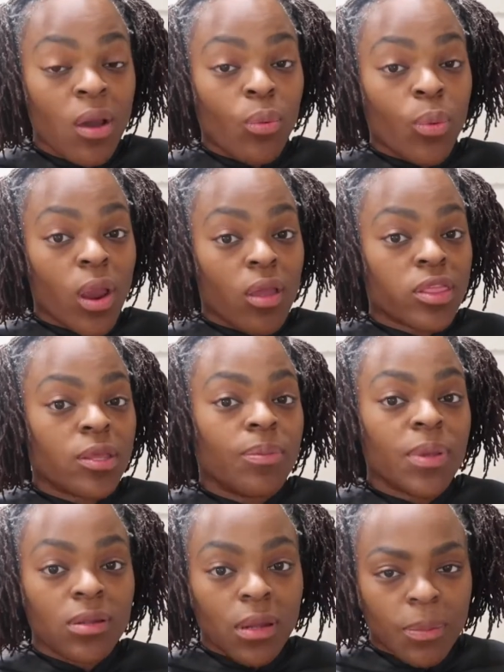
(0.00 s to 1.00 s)
where the
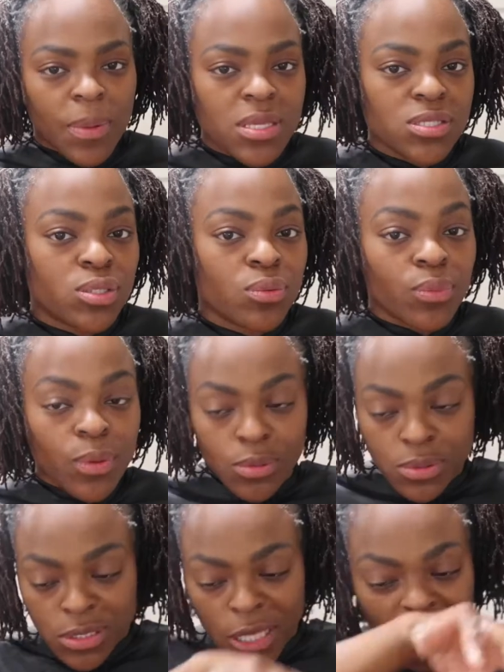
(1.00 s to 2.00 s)
buildup is, the
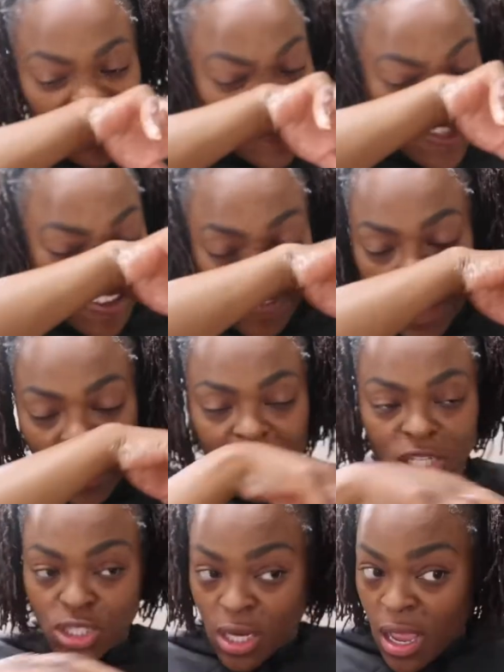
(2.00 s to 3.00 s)
roots, everything of that
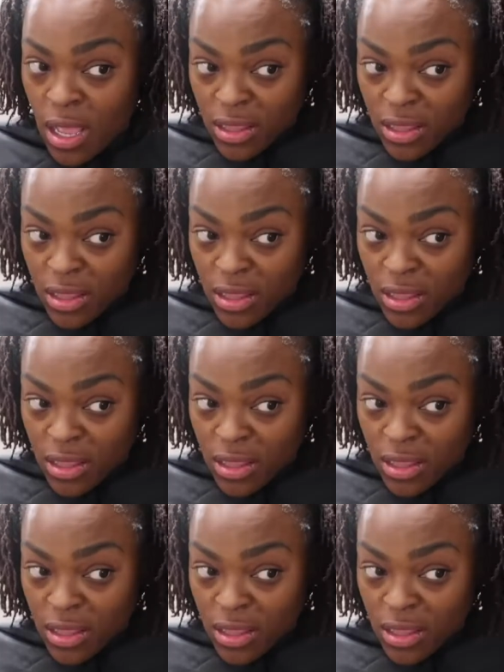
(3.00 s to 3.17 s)
nature.